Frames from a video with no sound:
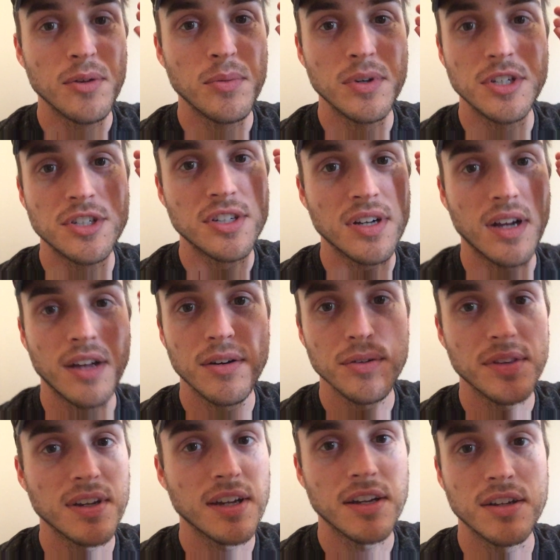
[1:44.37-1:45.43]
which I
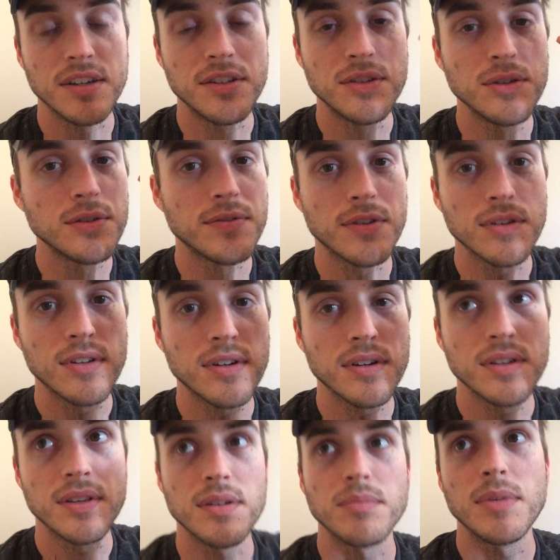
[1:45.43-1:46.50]
don't think I could do for
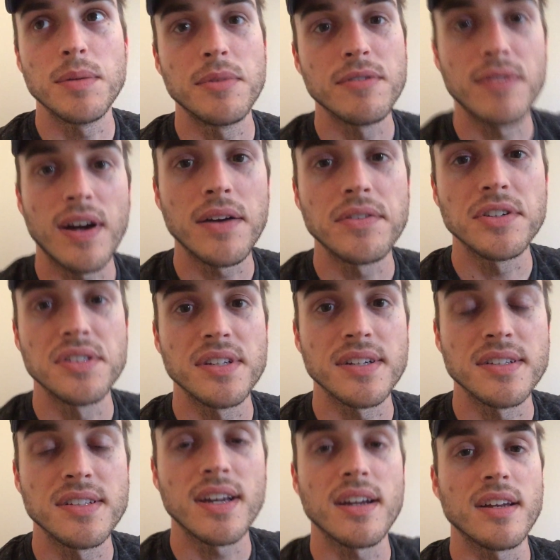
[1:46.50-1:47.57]
longer than maybe 5 or
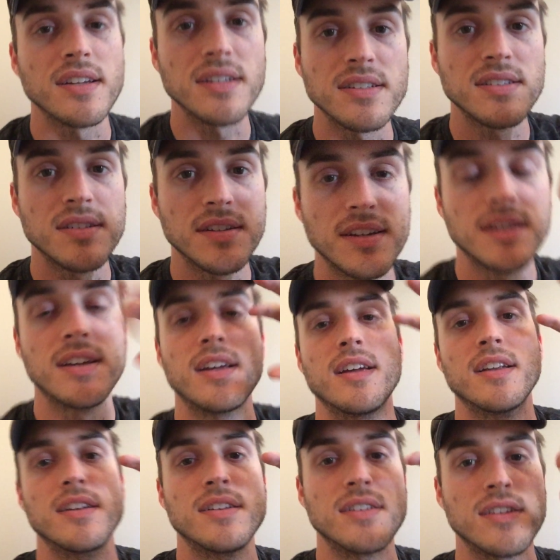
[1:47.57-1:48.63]
6 seconds,
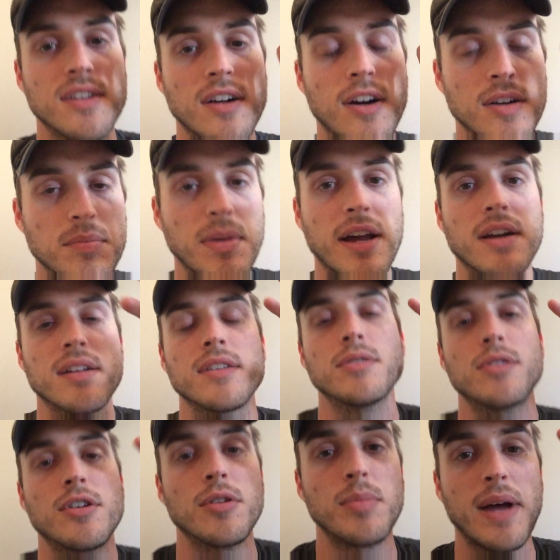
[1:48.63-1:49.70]
and automatically it
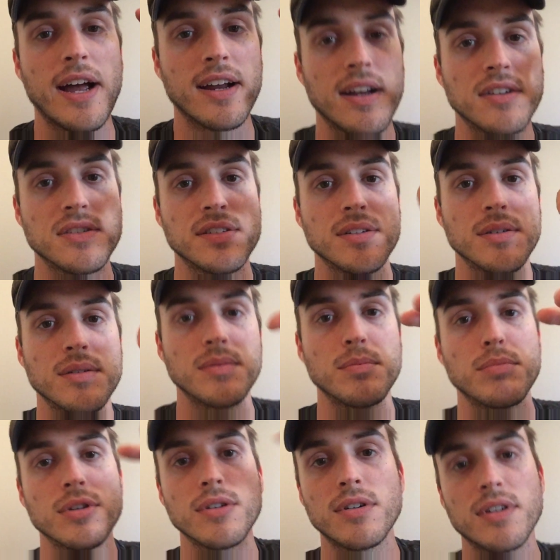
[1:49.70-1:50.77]
would go back out to
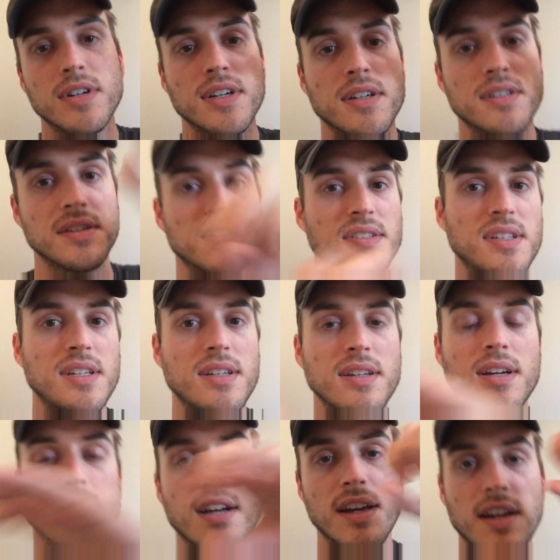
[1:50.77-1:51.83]
blurring to
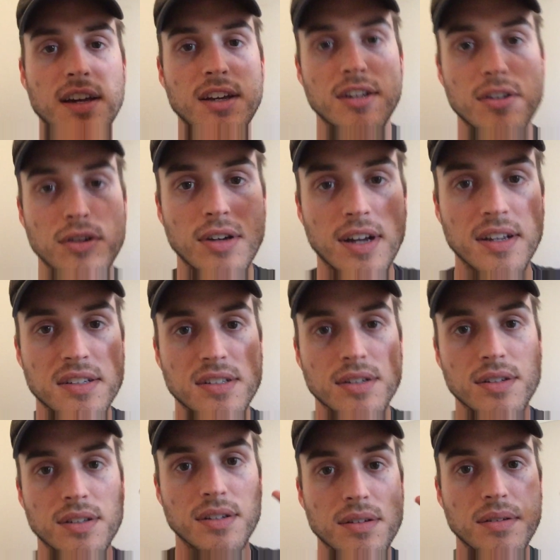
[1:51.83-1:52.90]
see, I guess
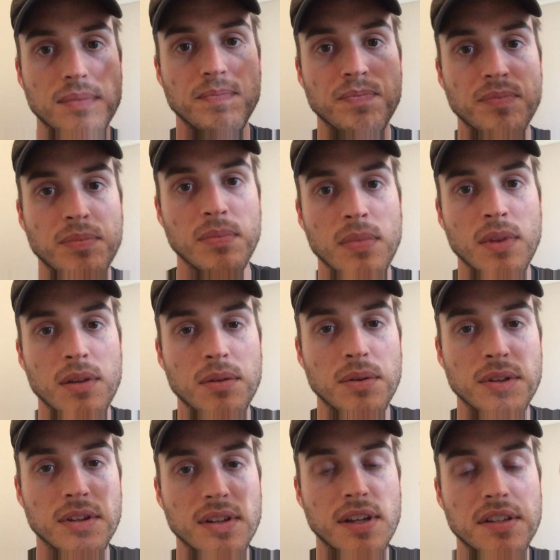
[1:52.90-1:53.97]

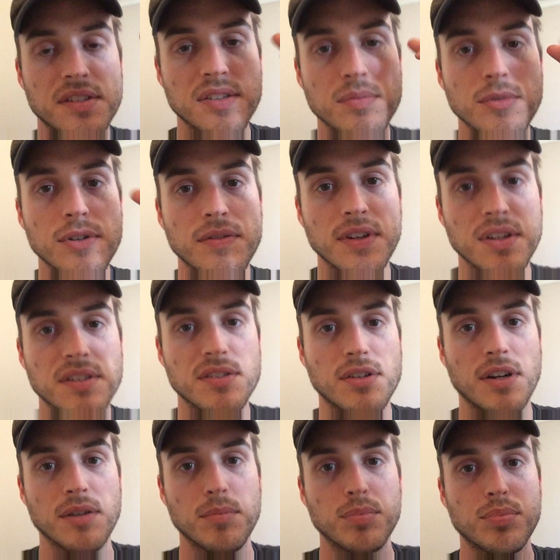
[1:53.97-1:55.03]
when the lens is moving, it's
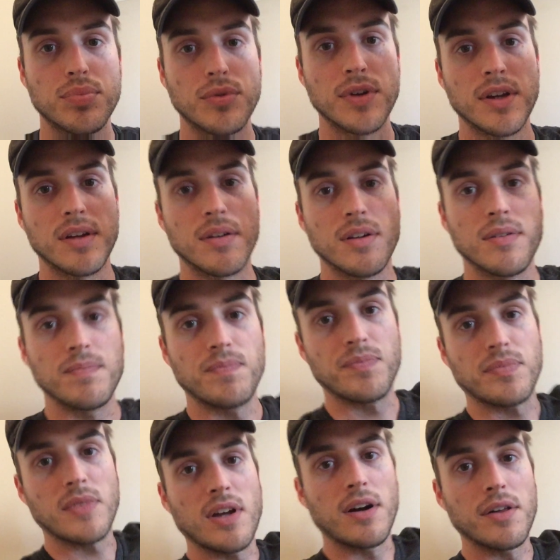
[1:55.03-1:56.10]
trying to bring
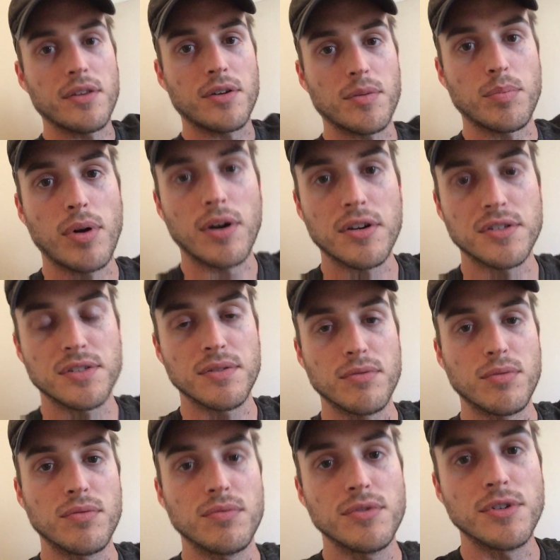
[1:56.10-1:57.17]
other parts of
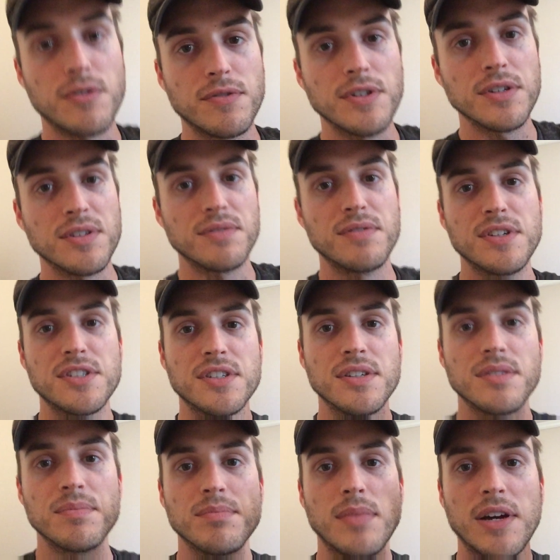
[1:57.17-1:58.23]
your field of
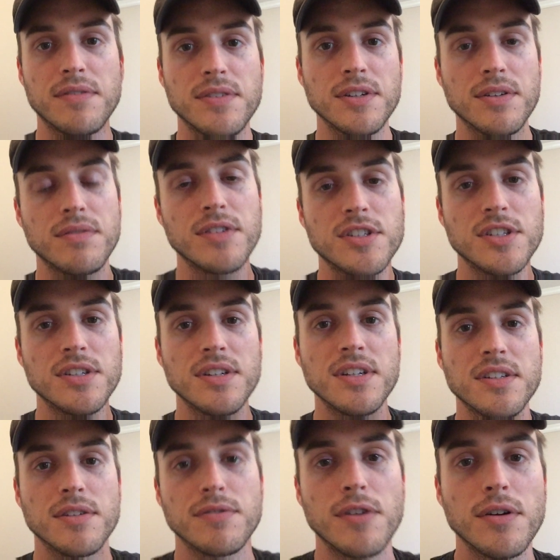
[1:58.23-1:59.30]
vision, my field of vision,
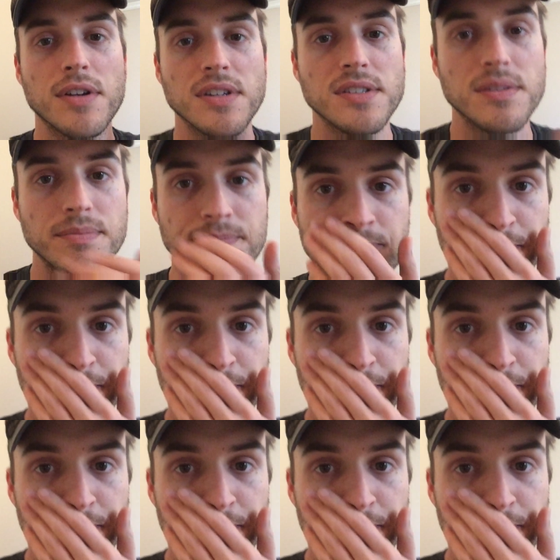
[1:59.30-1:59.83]
into focus.